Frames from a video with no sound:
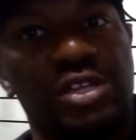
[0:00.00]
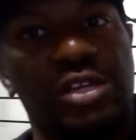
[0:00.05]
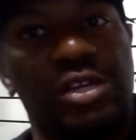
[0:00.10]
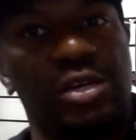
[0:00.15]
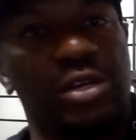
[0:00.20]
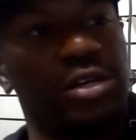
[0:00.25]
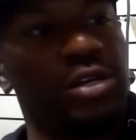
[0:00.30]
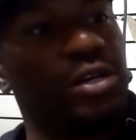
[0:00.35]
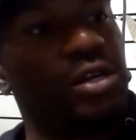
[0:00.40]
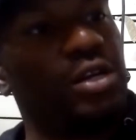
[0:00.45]
in
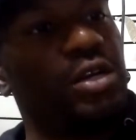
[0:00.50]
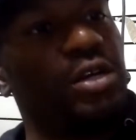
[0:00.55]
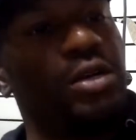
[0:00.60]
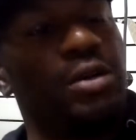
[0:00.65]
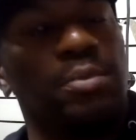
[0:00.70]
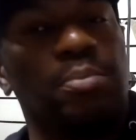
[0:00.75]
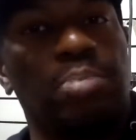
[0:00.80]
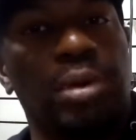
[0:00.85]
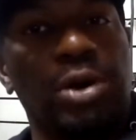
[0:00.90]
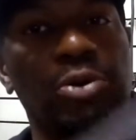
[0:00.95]
your
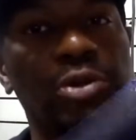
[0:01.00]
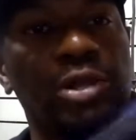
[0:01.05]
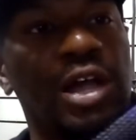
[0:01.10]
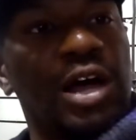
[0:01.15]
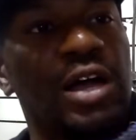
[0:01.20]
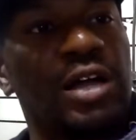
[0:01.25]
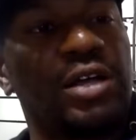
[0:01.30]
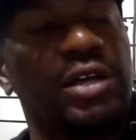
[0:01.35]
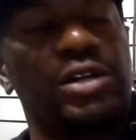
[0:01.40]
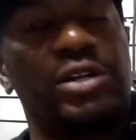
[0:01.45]
boat
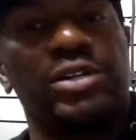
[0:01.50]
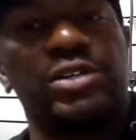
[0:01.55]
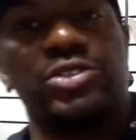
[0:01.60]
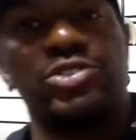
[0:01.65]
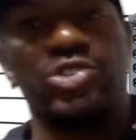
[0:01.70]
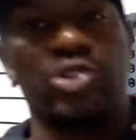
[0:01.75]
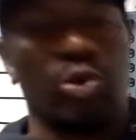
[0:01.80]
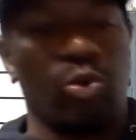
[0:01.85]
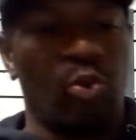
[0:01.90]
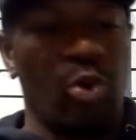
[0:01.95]

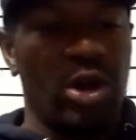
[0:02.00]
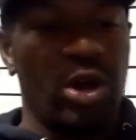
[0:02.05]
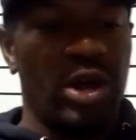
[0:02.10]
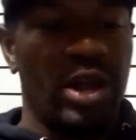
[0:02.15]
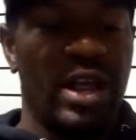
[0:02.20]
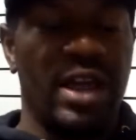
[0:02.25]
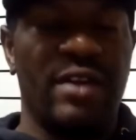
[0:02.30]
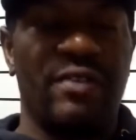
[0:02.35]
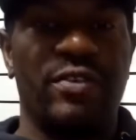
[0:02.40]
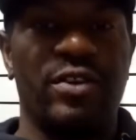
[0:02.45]
lockers or
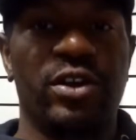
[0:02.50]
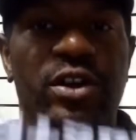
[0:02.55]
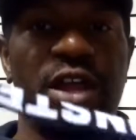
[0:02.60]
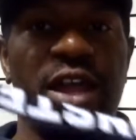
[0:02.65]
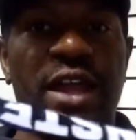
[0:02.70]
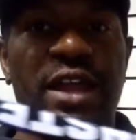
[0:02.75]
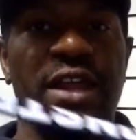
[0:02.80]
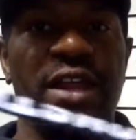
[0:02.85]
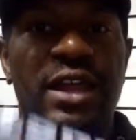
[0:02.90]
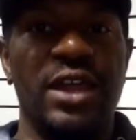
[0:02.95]
wherever,
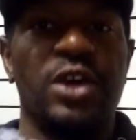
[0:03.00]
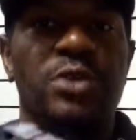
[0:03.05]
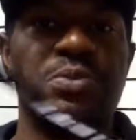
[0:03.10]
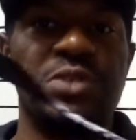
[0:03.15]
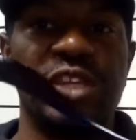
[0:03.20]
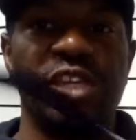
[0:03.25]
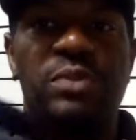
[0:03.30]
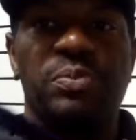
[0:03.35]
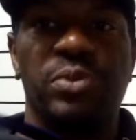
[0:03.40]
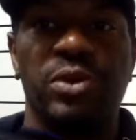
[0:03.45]
and it helps
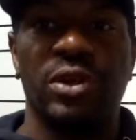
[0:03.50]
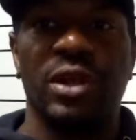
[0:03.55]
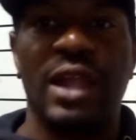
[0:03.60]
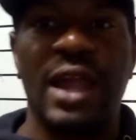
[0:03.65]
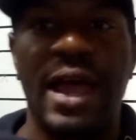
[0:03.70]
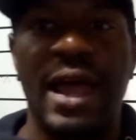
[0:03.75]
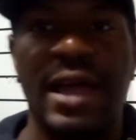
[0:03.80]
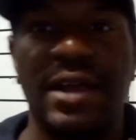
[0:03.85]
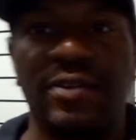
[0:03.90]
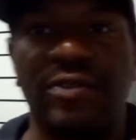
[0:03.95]
keep your
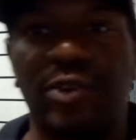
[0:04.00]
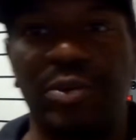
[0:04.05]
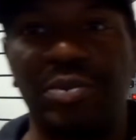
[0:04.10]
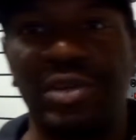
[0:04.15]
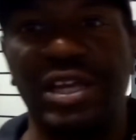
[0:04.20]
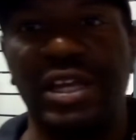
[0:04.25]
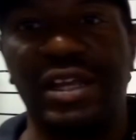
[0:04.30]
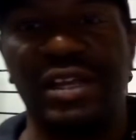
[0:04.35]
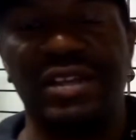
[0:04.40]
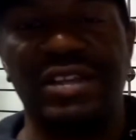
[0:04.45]
line from
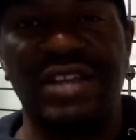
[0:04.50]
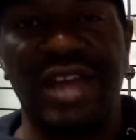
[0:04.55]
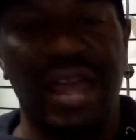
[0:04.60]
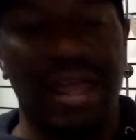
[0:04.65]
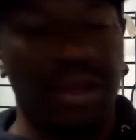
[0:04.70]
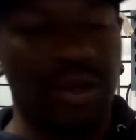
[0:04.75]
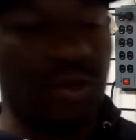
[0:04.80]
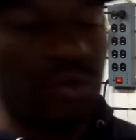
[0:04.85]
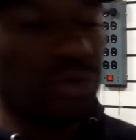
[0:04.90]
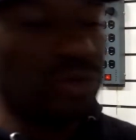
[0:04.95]
getting
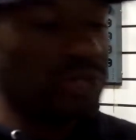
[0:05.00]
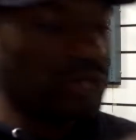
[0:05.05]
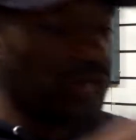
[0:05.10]
tangled.